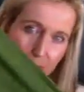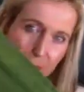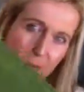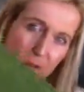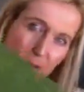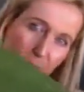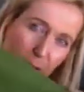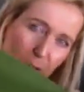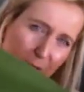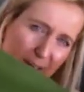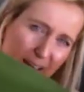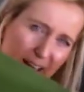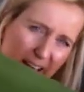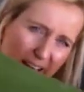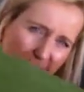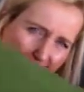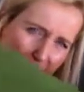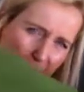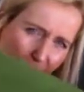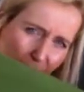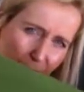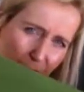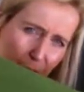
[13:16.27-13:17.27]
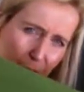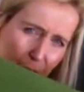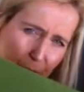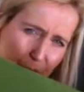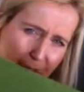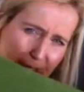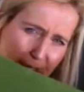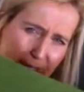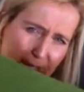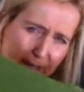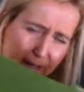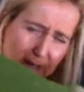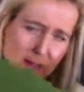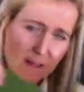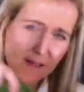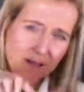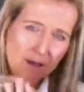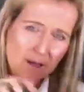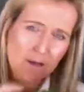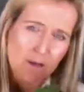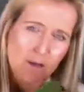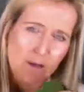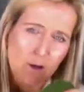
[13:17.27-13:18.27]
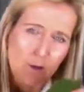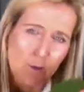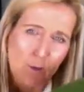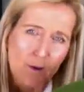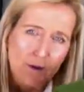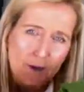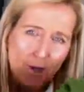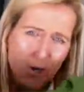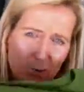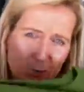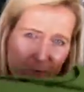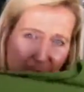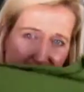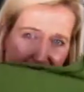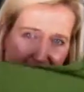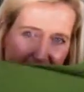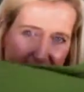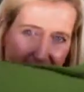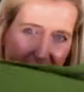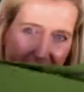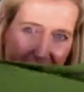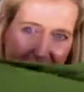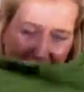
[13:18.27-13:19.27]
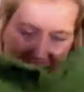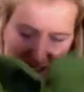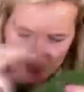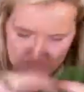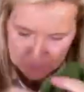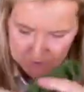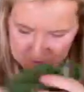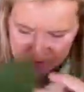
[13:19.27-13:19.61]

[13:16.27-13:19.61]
green, emerald green, 100% cashmere